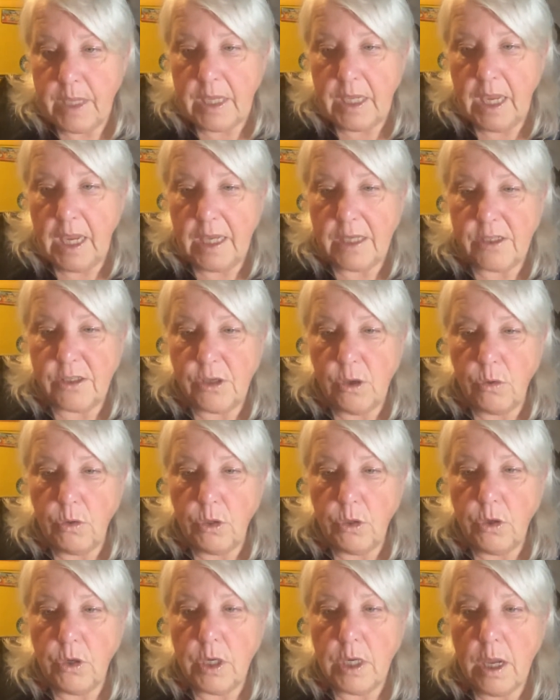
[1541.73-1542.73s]
Yeah,
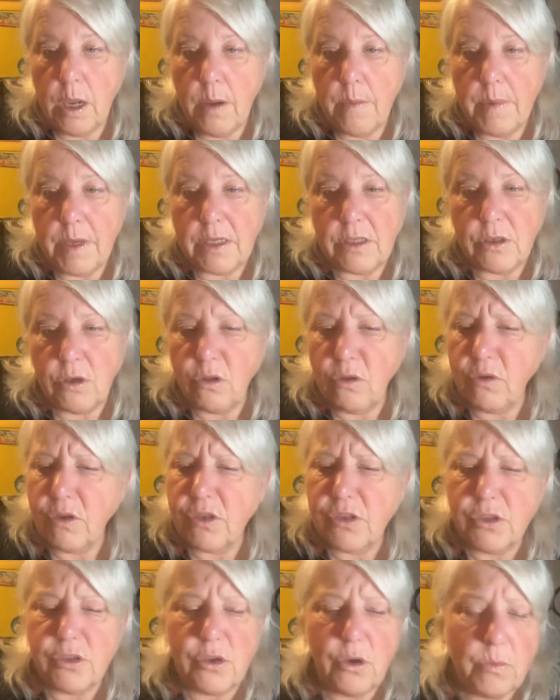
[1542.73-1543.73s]
solar
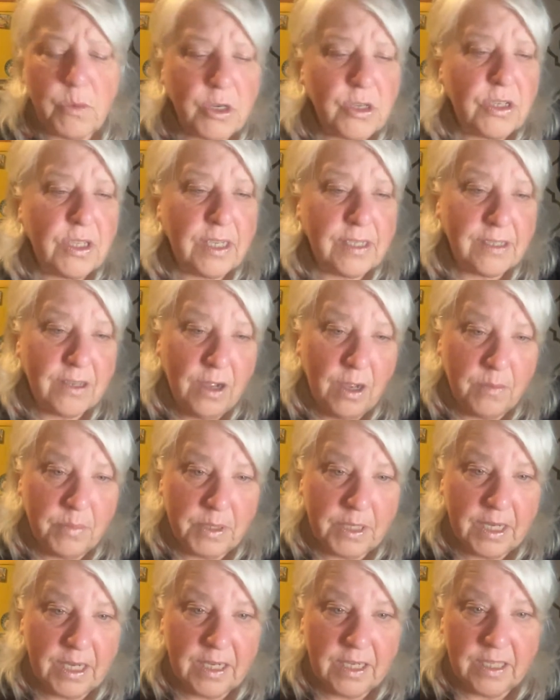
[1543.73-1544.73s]
is so much less
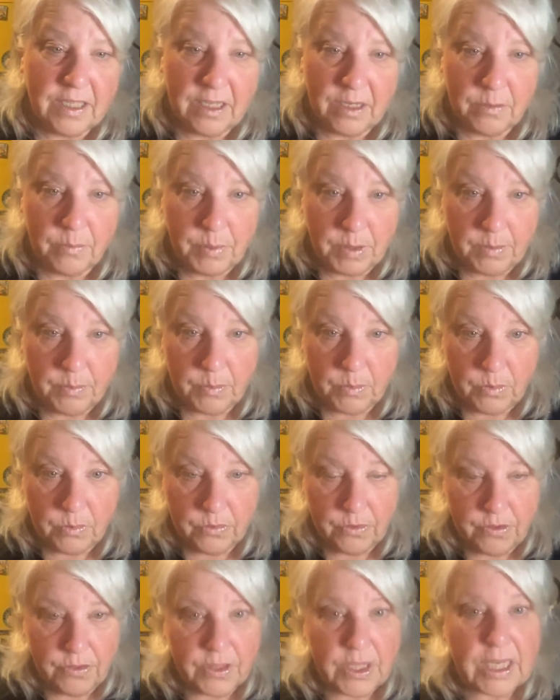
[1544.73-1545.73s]
complicated than
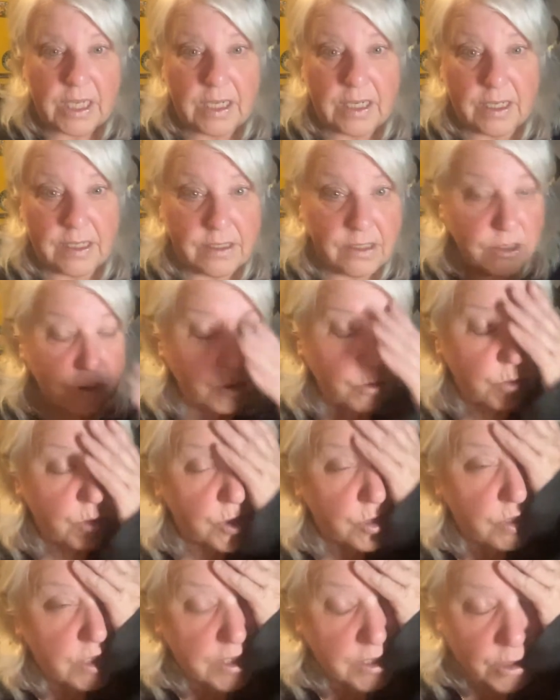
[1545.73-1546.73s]
people think it is, and so
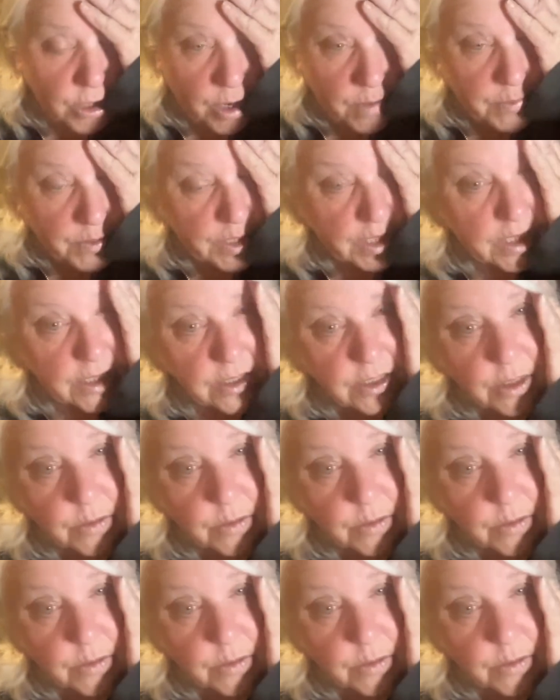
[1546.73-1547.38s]
much less complicated